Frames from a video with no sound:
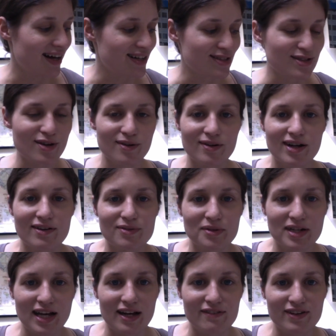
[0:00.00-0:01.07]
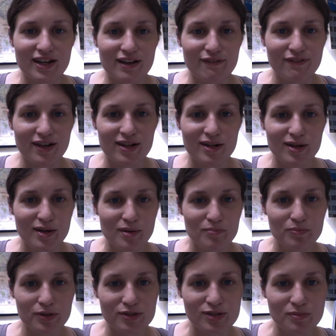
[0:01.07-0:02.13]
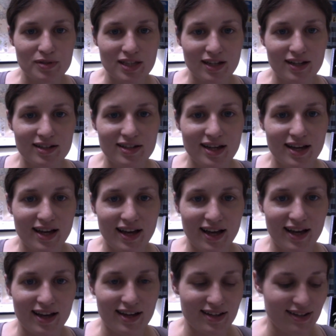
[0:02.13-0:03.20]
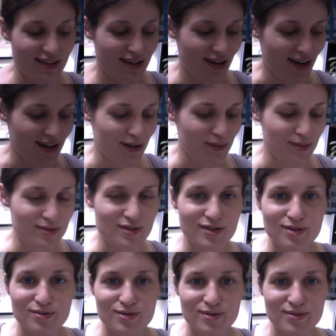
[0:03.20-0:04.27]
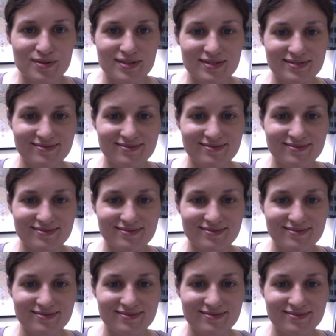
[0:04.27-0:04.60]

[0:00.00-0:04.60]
So everyone have a fun BookTubeAthon, and I will see you soon.